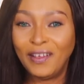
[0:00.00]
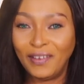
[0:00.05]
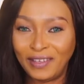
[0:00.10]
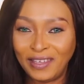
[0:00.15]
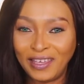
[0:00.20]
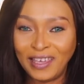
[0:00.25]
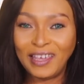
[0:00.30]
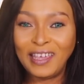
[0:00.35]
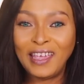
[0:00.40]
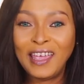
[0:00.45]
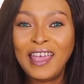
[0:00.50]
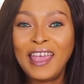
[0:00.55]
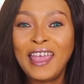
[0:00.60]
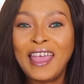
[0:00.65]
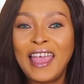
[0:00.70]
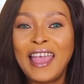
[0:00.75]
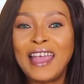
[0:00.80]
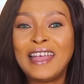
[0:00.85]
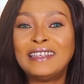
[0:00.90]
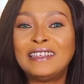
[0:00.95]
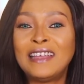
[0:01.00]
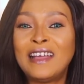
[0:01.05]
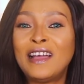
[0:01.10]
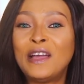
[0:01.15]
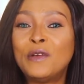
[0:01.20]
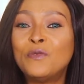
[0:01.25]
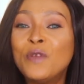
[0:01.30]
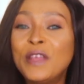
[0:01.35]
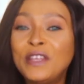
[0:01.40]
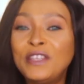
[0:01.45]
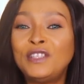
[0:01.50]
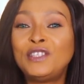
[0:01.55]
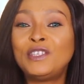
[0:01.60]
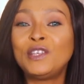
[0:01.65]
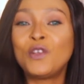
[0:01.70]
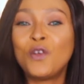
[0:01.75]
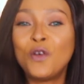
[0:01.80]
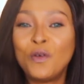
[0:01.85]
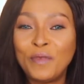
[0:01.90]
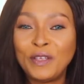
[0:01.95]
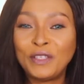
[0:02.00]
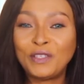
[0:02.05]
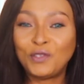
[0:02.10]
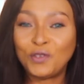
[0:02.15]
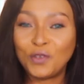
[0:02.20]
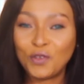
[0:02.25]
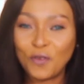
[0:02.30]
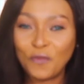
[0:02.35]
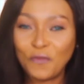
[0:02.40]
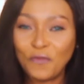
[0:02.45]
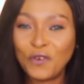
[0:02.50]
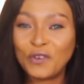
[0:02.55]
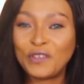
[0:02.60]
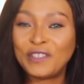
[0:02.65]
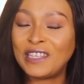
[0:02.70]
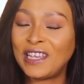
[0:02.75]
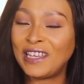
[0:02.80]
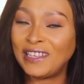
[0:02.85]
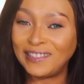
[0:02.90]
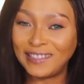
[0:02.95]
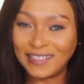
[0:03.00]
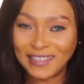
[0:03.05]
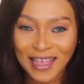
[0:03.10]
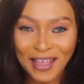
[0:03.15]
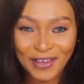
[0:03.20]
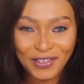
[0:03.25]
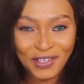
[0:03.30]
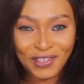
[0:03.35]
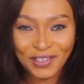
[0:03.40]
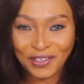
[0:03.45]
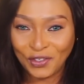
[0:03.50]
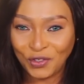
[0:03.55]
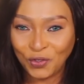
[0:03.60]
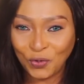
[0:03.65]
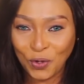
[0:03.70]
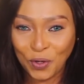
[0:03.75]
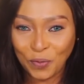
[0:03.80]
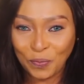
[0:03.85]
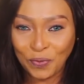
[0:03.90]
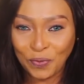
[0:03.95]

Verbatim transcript: okay, and are ready to commit to your first international trip.